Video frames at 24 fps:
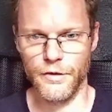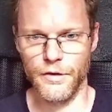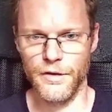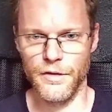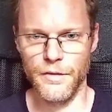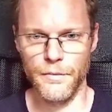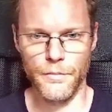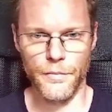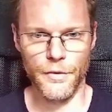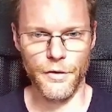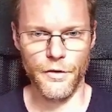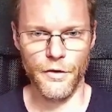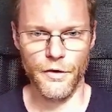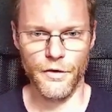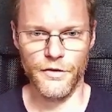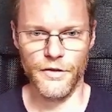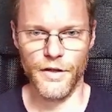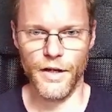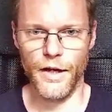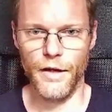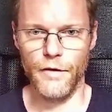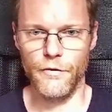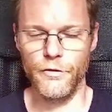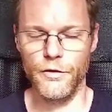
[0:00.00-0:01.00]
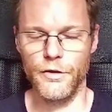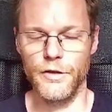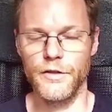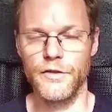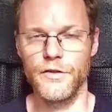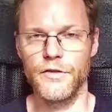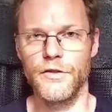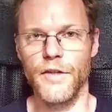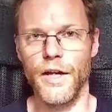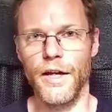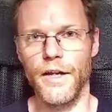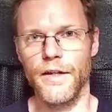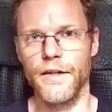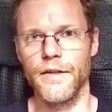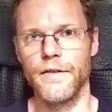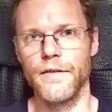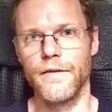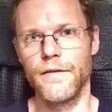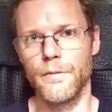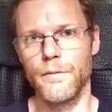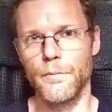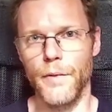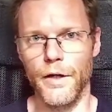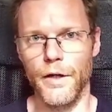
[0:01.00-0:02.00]
because every second
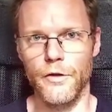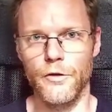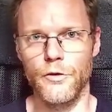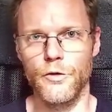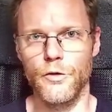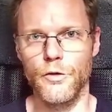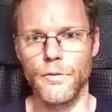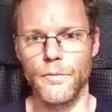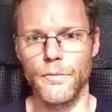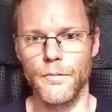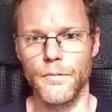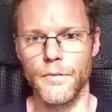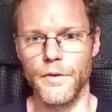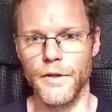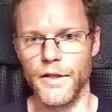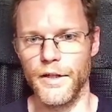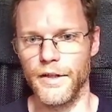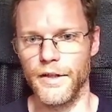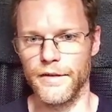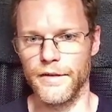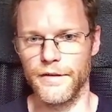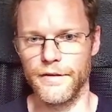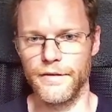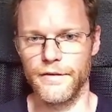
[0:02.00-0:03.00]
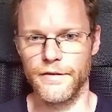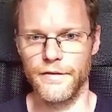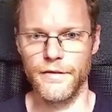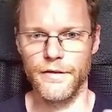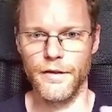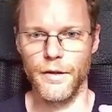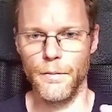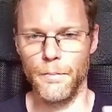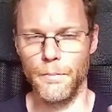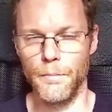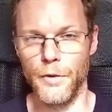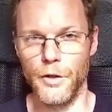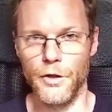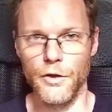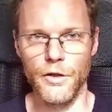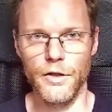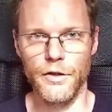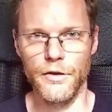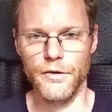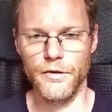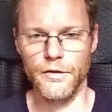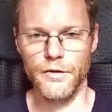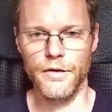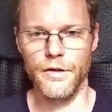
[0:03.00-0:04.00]
spectrum is
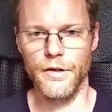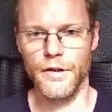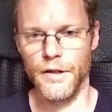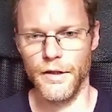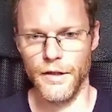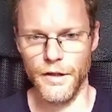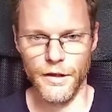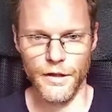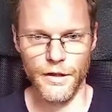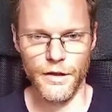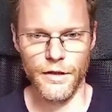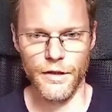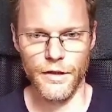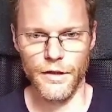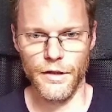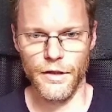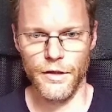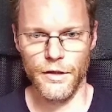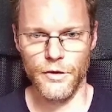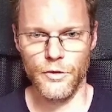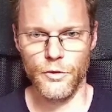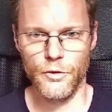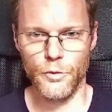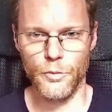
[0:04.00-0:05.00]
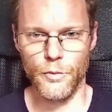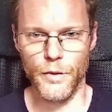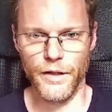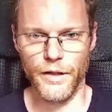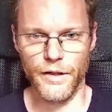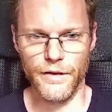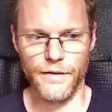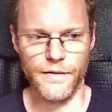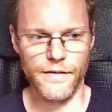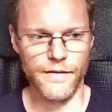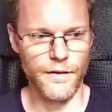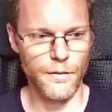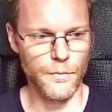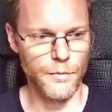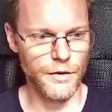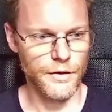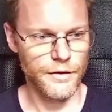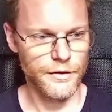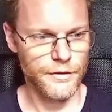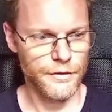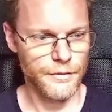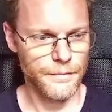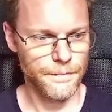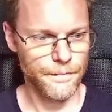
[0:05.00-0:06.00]
mirrored to make it
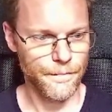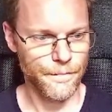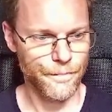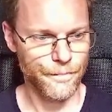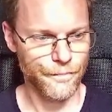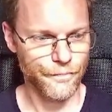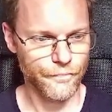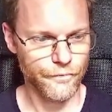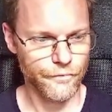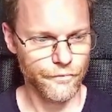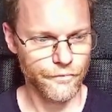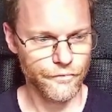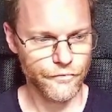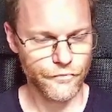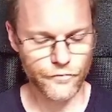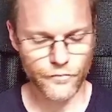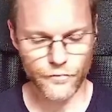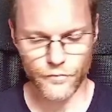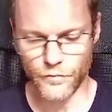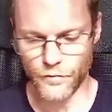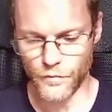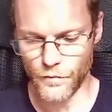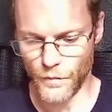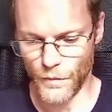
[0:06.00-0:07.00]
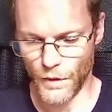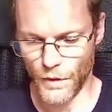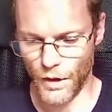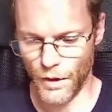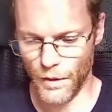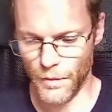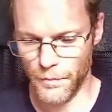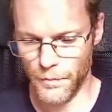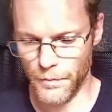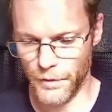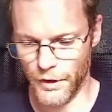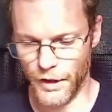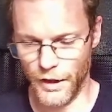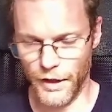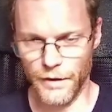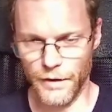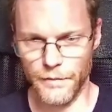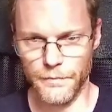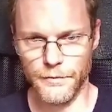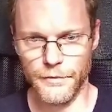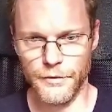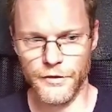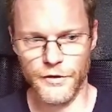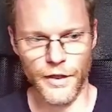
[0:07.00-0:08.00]
seamless. But I
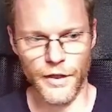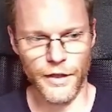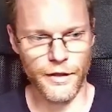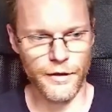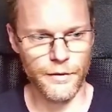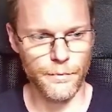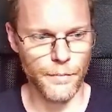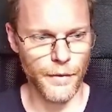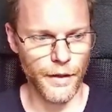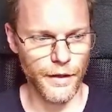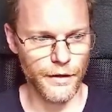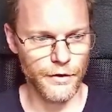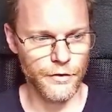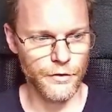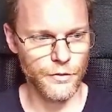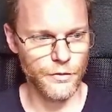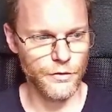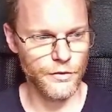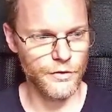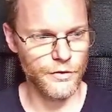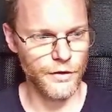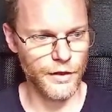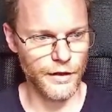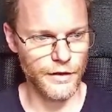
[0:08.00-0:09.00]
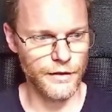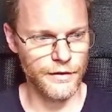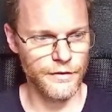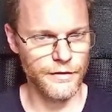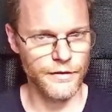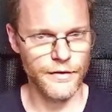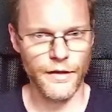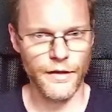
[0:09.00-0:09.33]
set it back to 6.